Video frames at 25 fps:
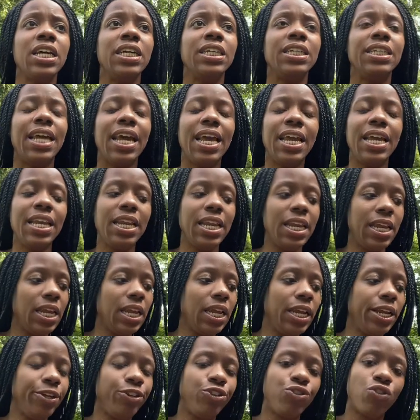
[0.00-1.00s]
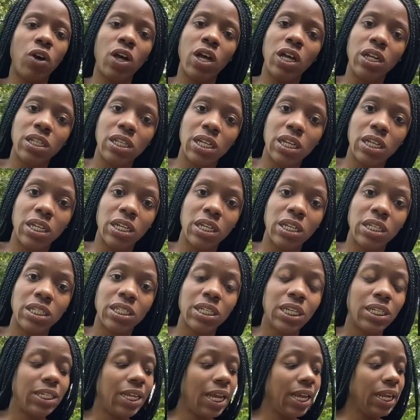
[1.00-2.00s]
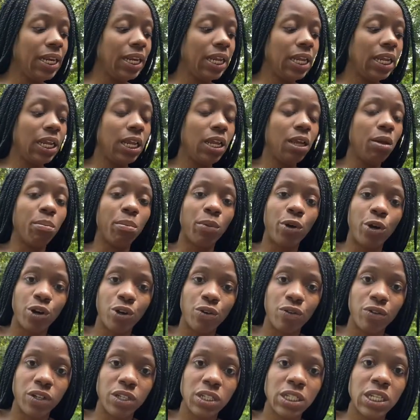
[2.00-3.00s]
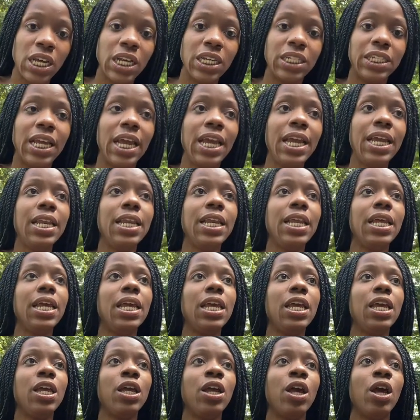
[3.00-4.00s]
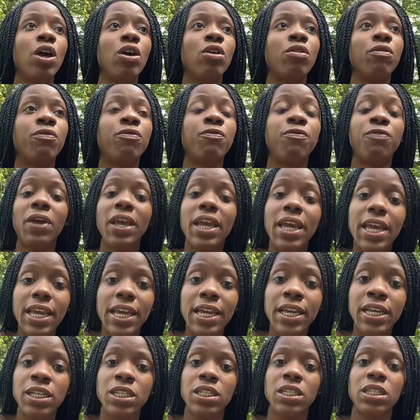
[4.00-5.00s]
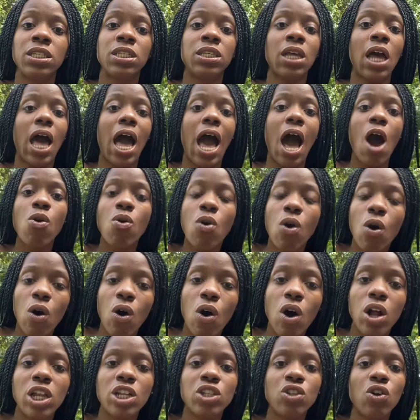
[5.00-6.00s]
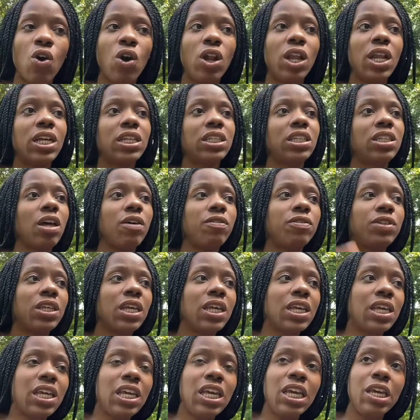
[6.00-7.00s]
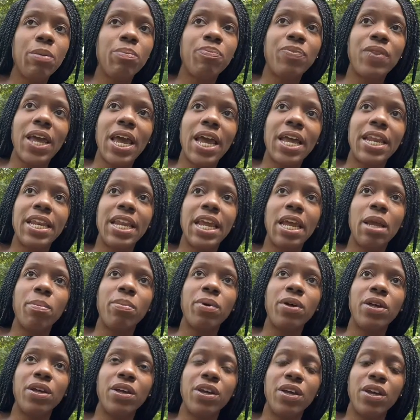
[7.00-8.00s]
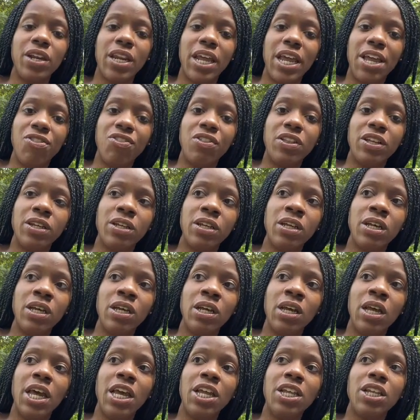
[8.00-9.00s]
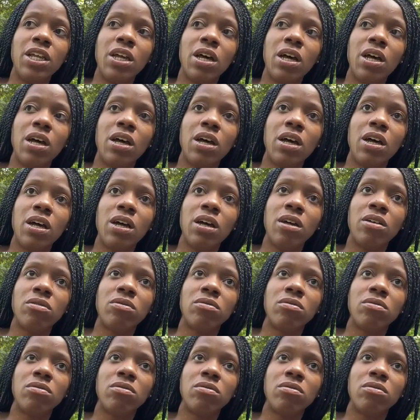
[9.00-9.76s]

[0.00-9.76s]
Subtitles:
they need drug dealers, they need murderers, they need fiends, alcoholics, all that stuff to keep that neighborhood in the